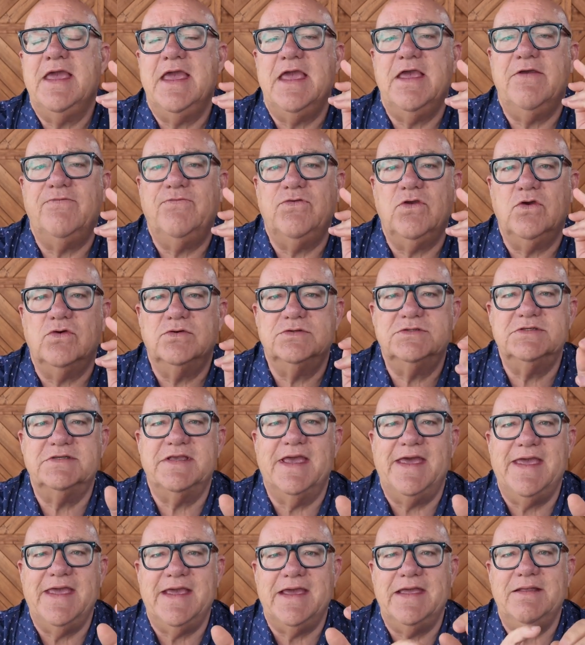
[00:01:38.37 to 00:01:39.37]
if you're
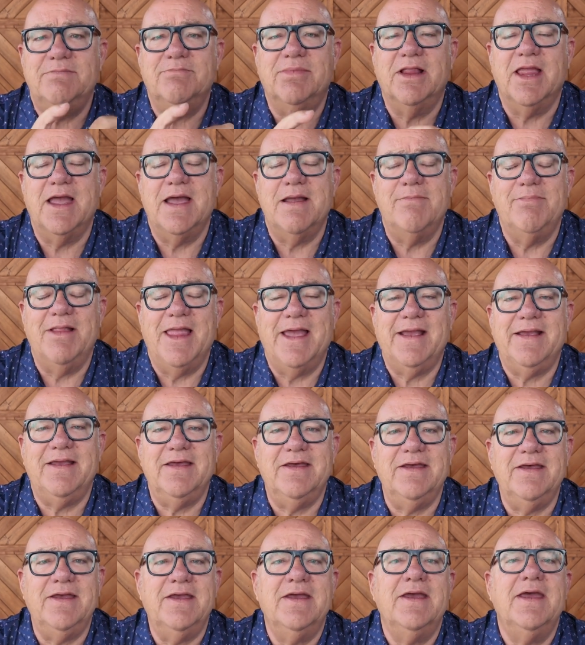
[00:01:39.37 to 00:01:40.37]
staying in Playa
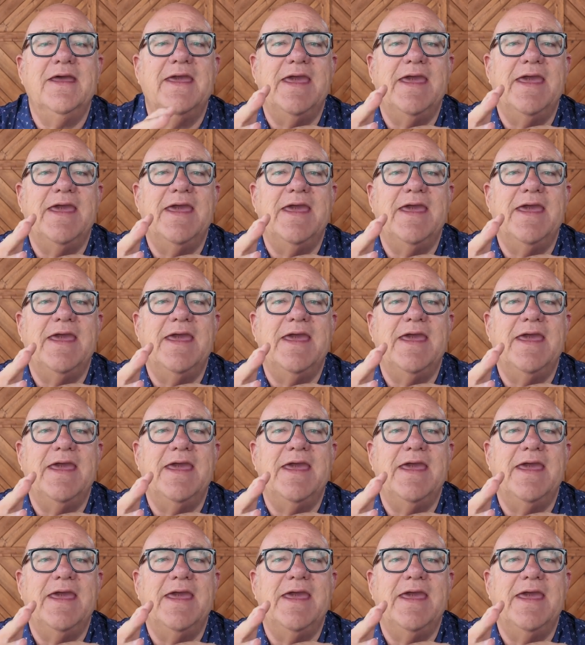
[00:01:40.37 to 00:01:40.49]
Blanca,